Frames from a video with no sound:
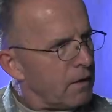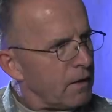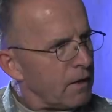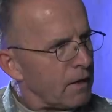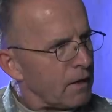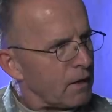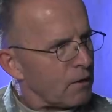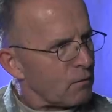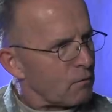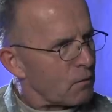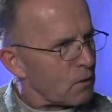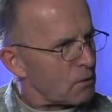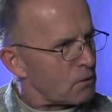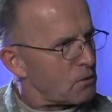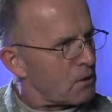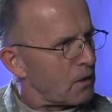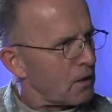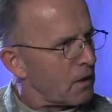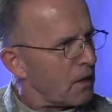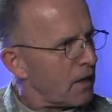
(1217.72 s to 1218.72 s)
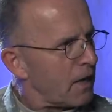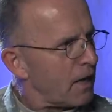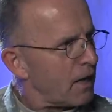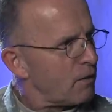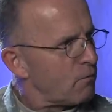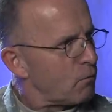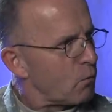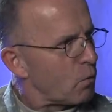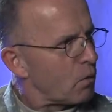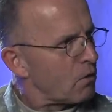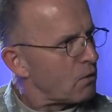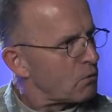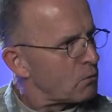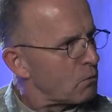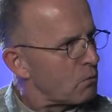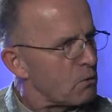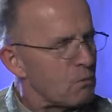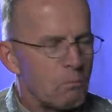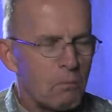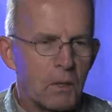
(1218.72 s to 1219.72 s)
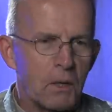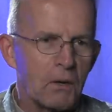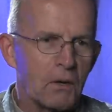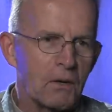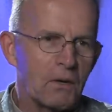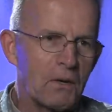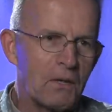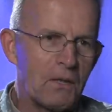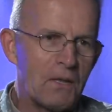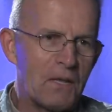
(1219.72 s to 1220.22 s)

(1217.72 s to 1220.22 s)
And the first thing they had for us was beer.